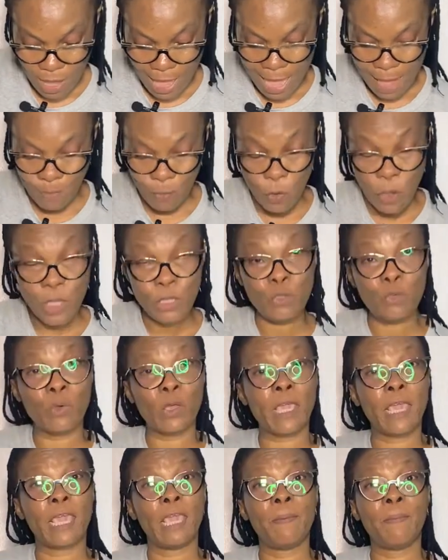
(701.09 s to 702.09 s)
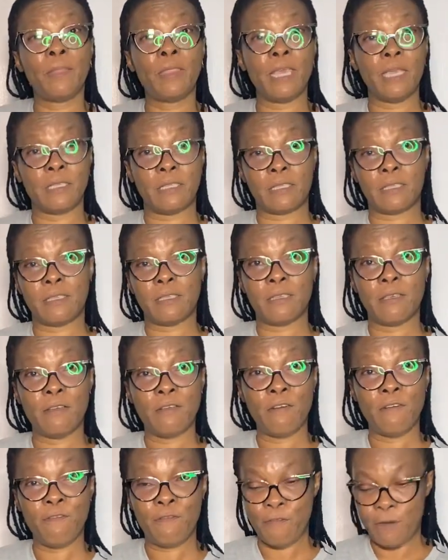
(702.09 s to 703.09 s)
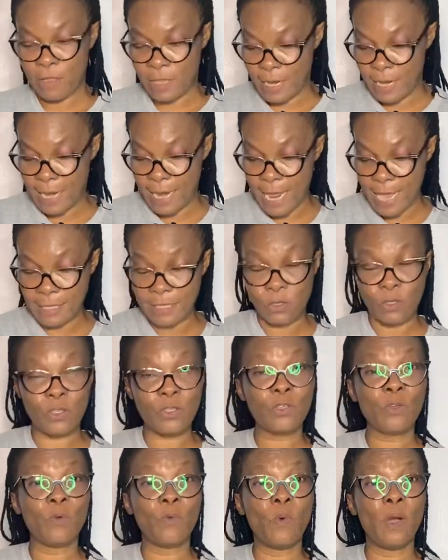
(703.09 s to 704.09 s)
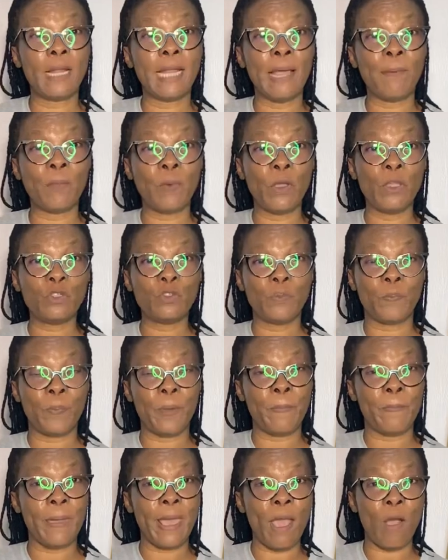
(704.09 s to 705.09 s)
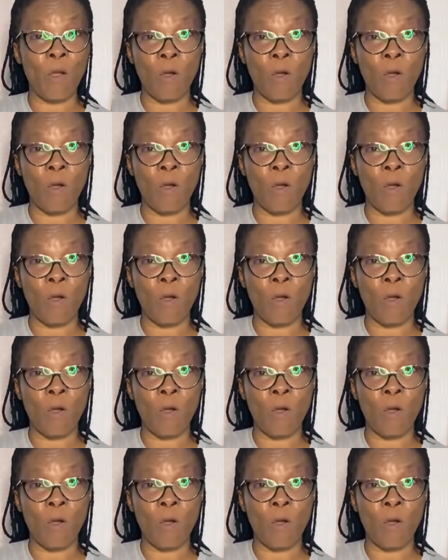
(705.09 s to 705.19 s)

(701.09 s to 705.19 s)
I'm going to keep this for the next one I'm going to prepare,